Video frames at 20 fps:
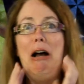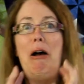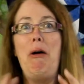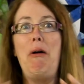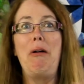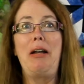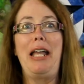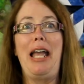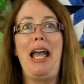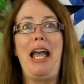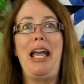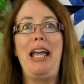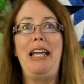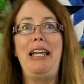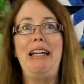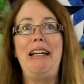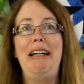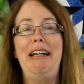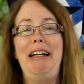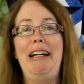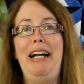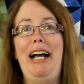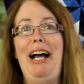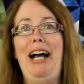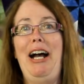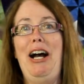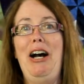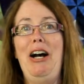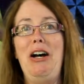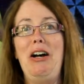Okay.
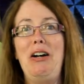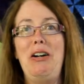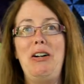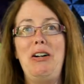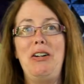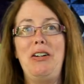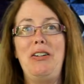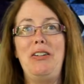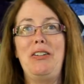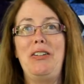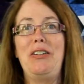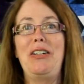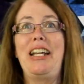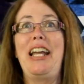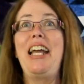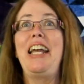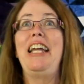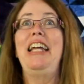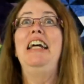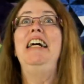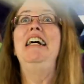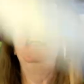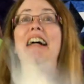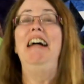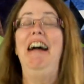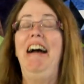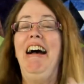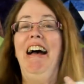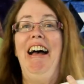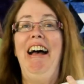Okay. Wait.
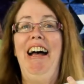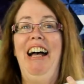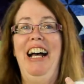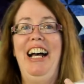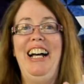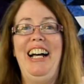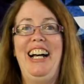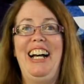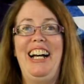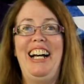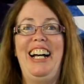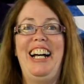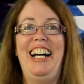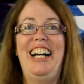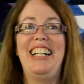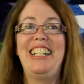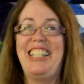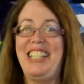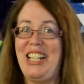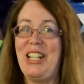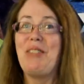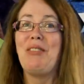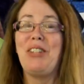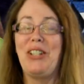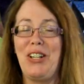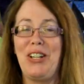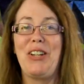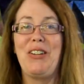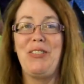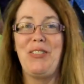She's
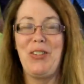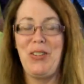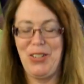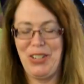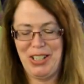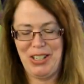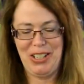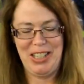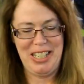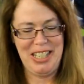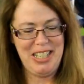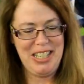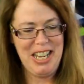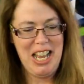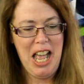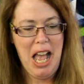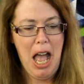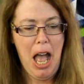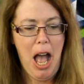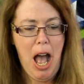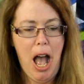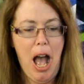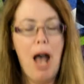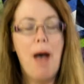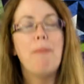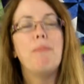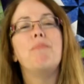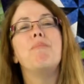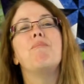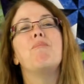been looking forward to this.
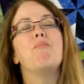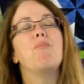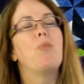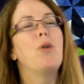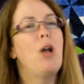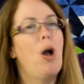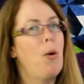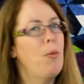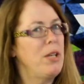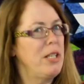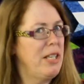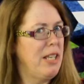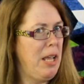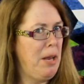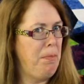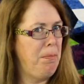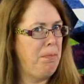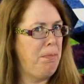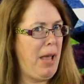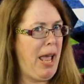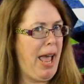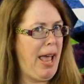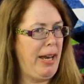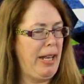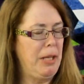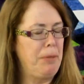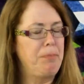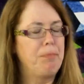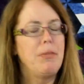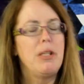We always get
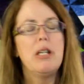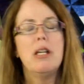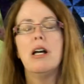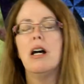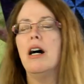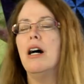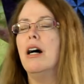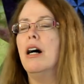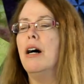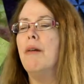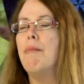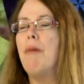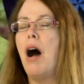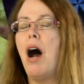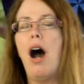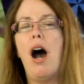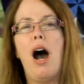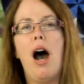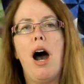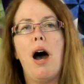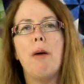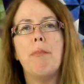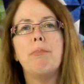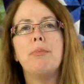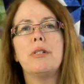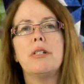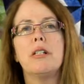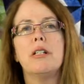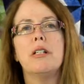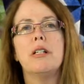batting.
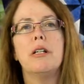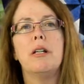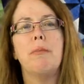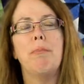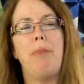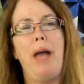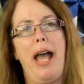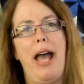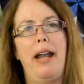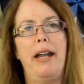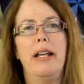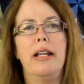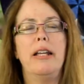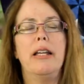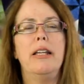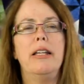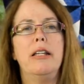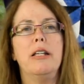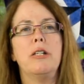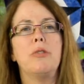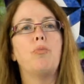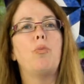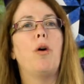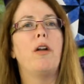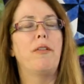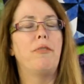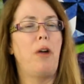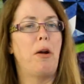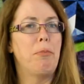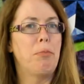Hobbs Batting is
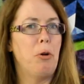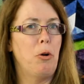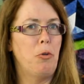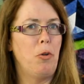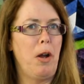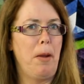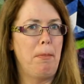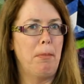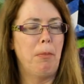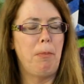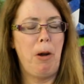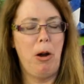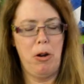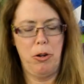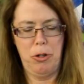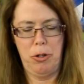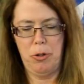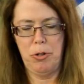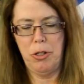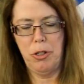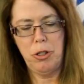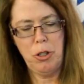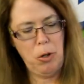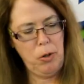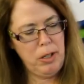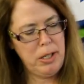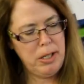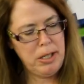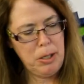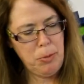one of our program partners.
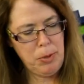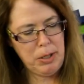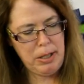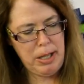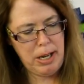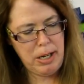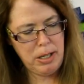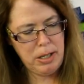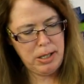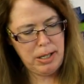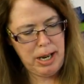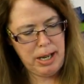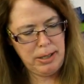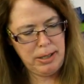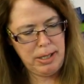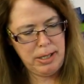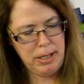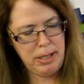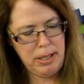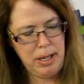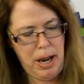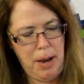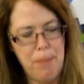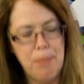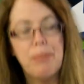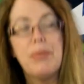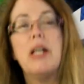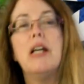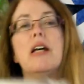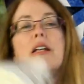So let's see what they sent this
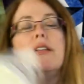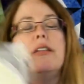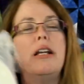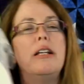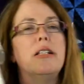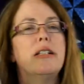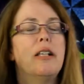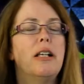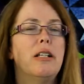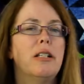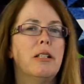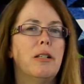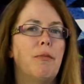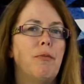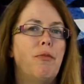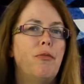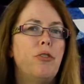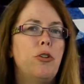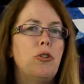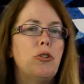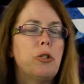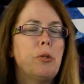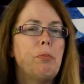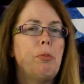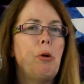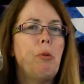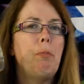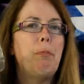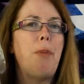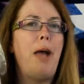time. They sent some
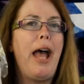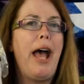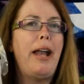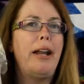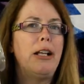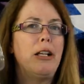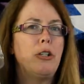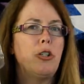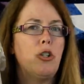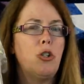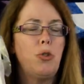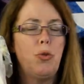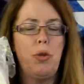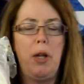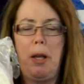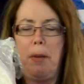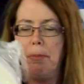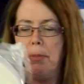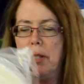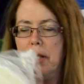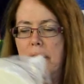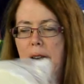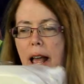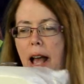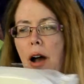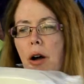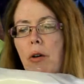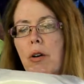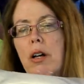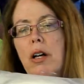fusible batting strips.
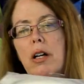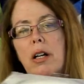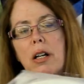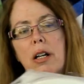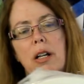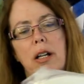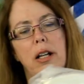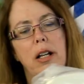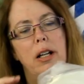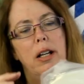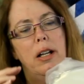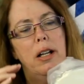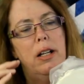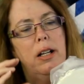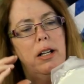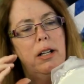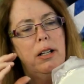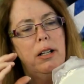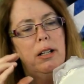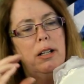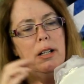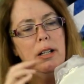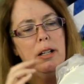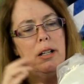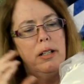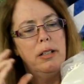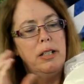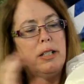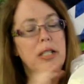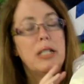Now,
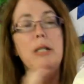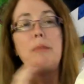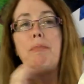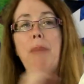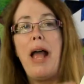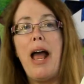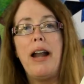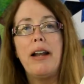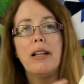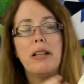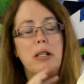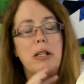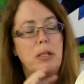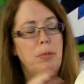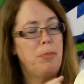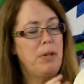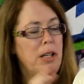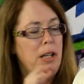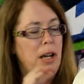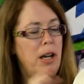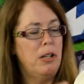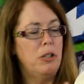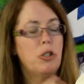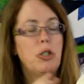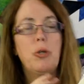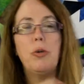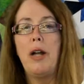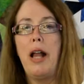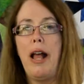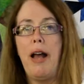this is batting that's been cut
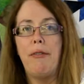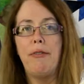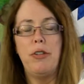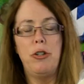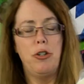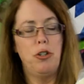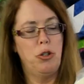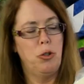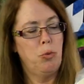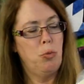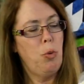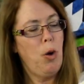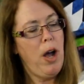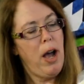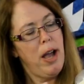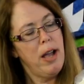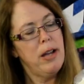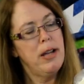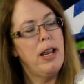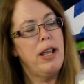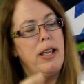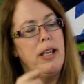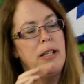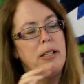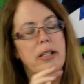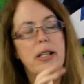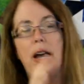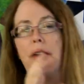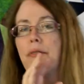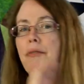2.5 inches wide.
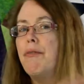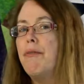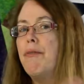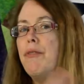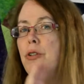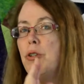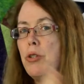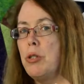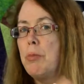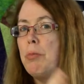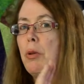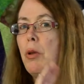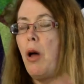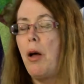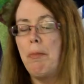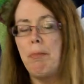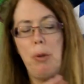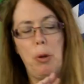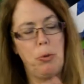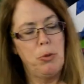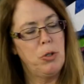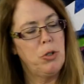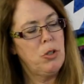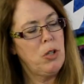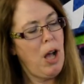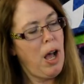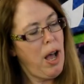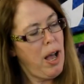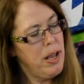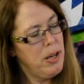It's got fusible on both
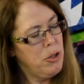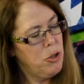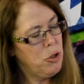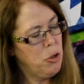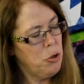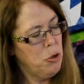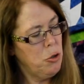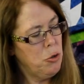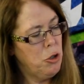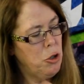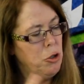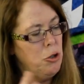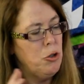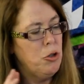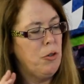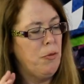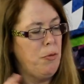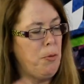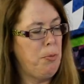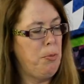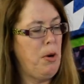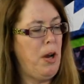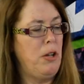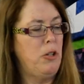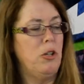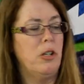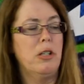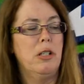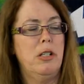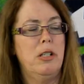sides, so you can use it for
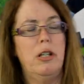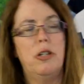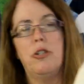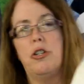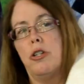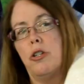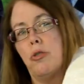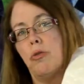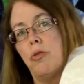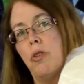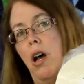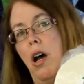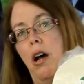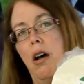projects such as